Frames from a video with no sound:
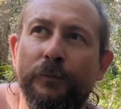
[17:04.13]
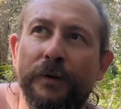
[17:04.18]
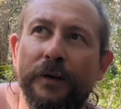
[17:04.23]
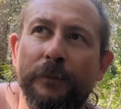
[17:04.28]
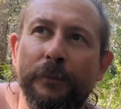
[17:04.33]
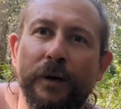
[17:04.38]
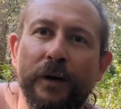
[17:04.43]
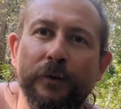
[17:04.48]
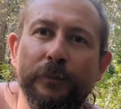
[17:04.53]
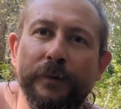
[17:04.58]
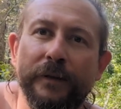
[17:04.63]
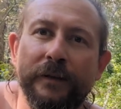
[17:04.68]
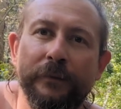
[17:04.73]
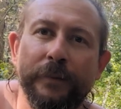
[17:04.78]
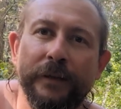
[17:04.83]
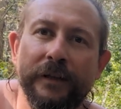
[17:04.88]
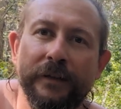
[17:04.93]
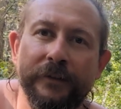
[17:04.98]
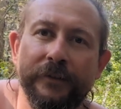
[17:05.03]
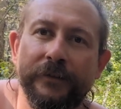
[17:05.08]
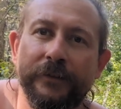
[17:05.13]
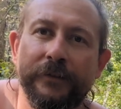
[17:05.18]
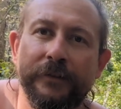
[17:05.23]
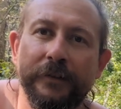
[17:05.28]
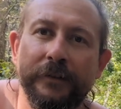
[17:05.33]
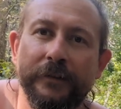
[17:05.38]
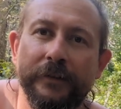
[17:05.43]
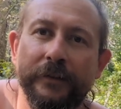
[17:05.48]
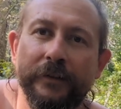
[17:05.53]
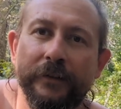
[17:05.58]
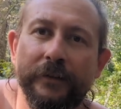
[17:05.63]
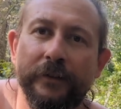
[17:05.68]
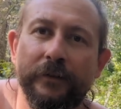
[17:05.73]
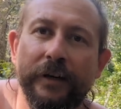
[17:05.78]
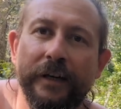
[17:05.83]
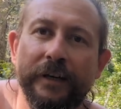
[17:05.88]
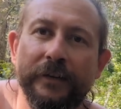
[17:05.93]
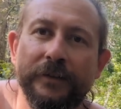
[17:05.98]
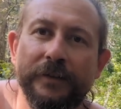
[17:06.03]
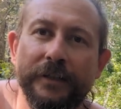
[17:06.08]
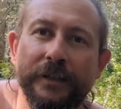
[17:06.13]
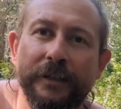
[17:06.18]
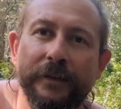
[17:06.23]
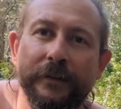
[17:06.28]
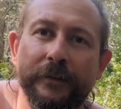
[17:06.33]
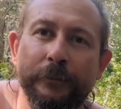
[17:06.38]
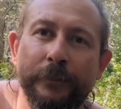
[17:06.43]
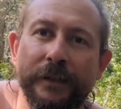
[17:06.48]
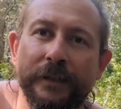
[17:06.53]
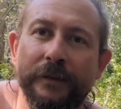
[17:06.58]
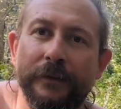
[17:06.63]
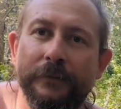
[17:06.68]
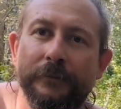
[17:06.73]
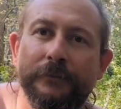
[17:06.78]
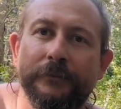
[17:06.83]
but I'm hoping to be able to just use it as a ground sheet at the minute.